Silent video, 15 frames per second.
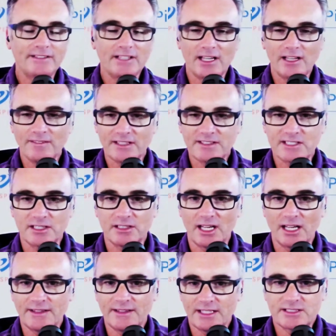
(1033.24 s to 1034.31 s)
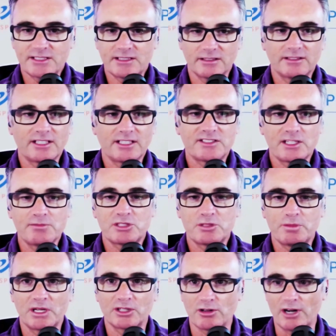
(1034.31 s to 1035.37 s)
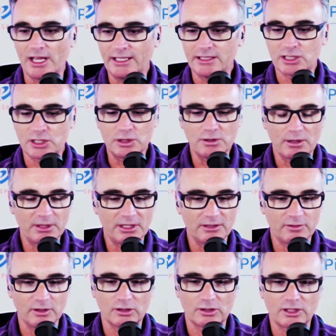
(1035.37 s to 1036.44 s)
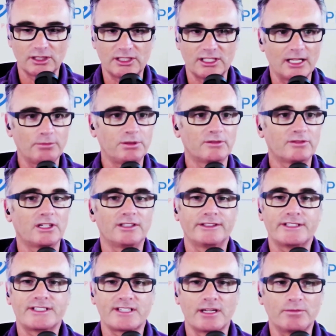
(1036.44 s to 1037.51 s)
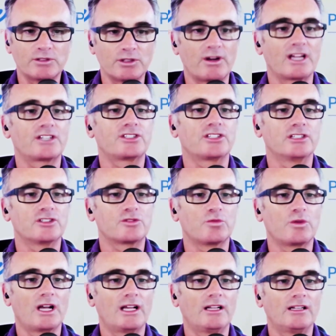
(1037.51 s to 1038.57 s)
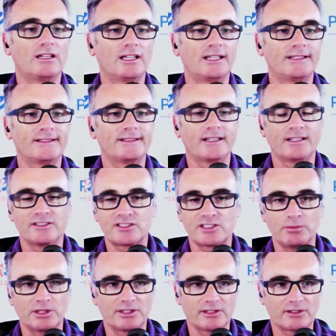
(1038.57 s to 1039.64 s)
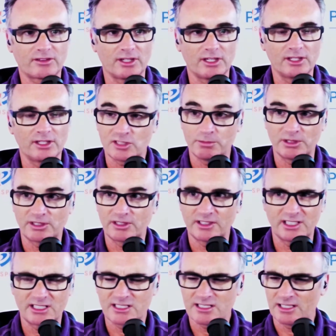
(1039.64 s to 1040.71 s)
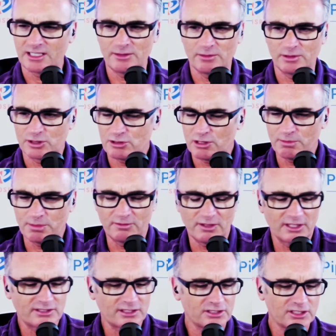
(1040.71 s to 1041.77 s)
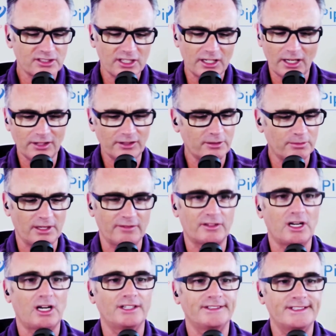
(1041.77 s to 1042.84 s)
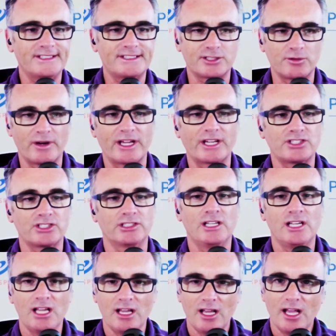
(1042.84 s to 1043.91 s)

and and well, that's and that's that seems to be a trend too i mean if you look at yelp have gone the same direction as well and yeah. and some other and some other things like even tripadvisor there's a lot of them have gone this direction